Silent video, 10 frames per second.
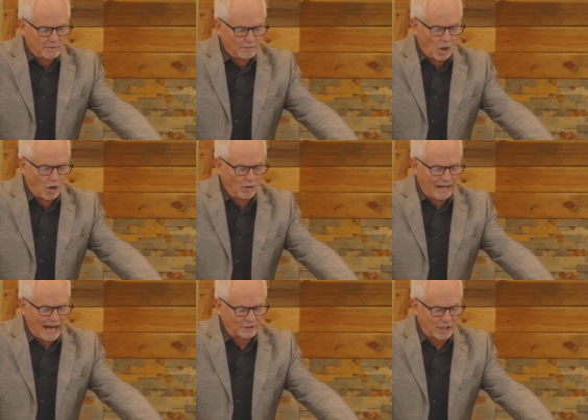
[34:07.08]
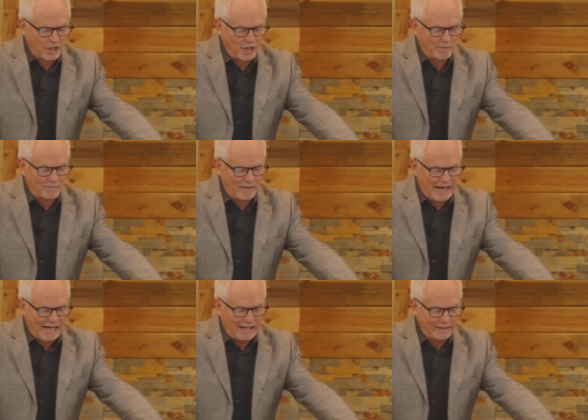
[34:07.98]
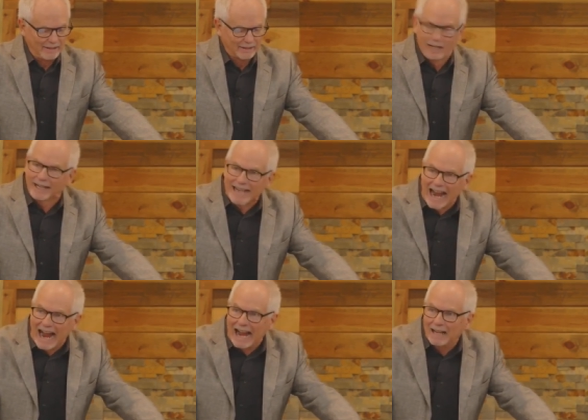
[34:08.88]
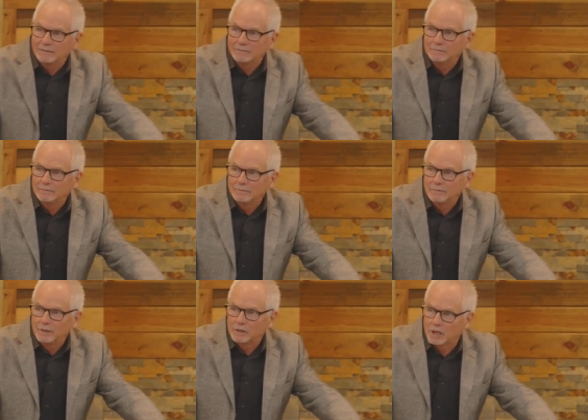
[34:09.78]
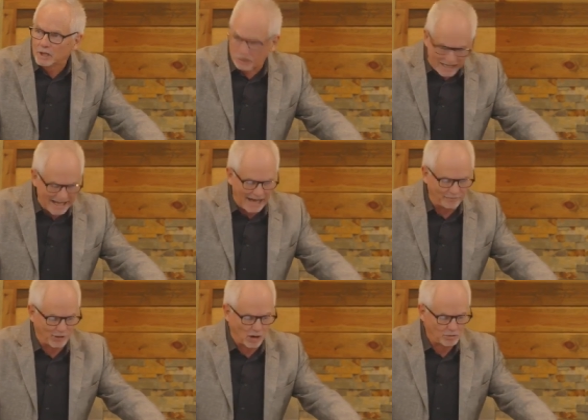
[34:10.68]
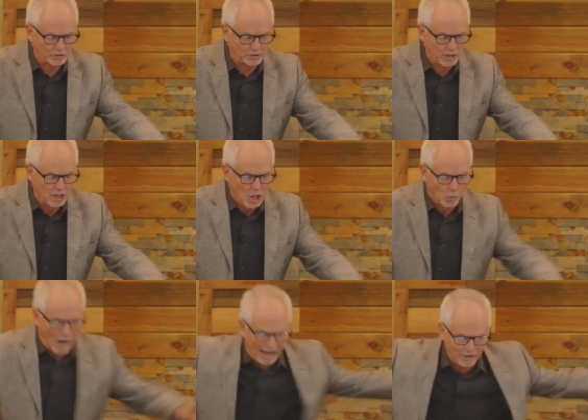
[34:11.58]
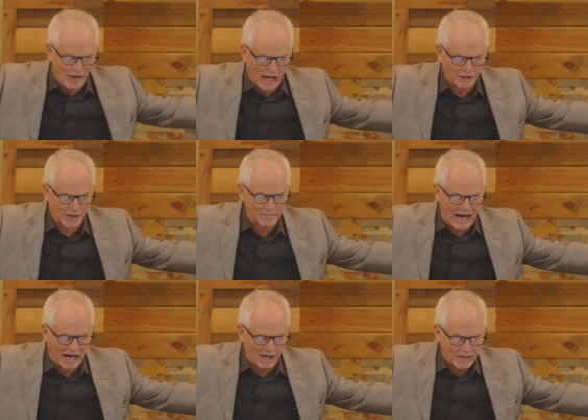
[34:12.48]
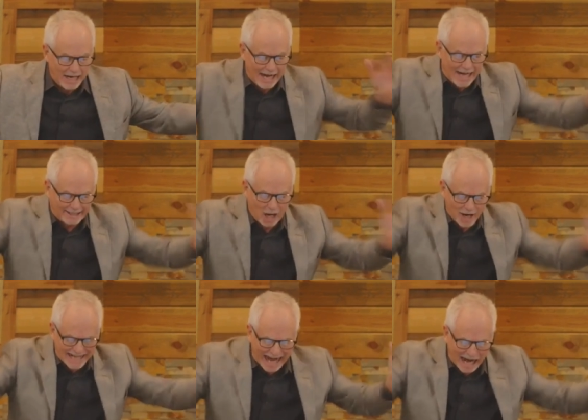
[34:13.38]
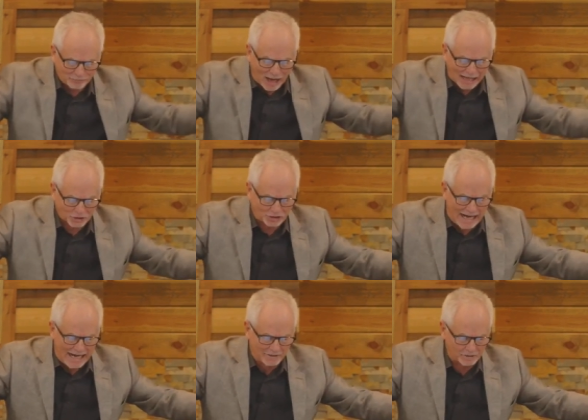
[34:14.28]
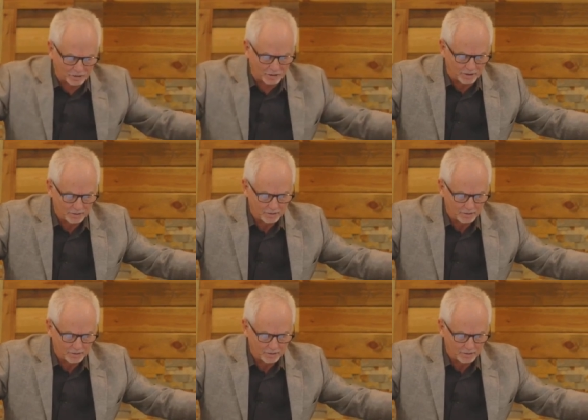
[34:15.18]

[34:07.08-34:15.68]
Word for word: For only as a human being could he die. Do you see that, folks? Why the virgin birth? He couldn't die for our sins.